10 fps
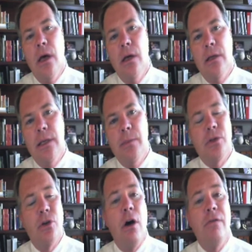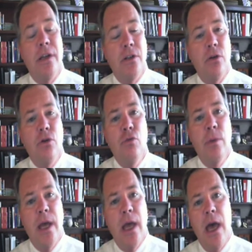uh, tip us off as to
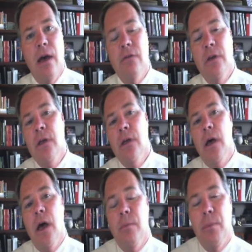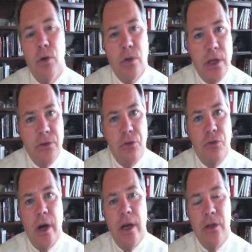who may have uh,
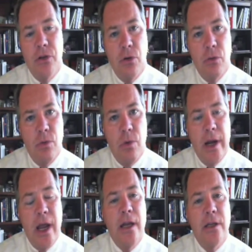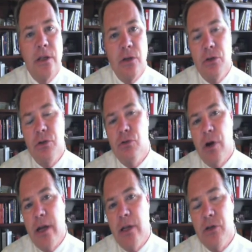postnasal drainage or rhinitis-induced
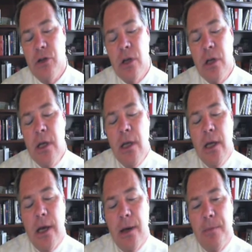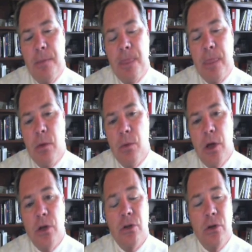drainage. Um,
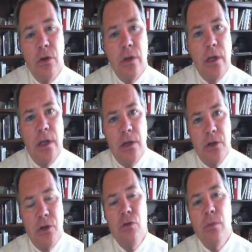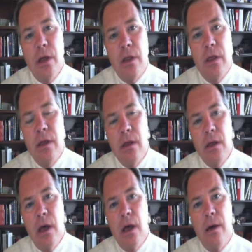we also know that a, a two-month
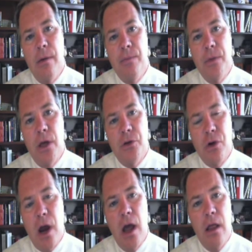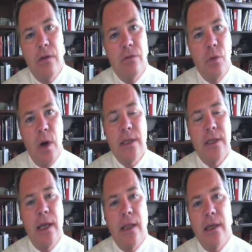uh, uh, trial of
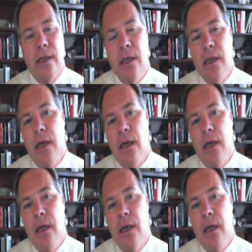twice daily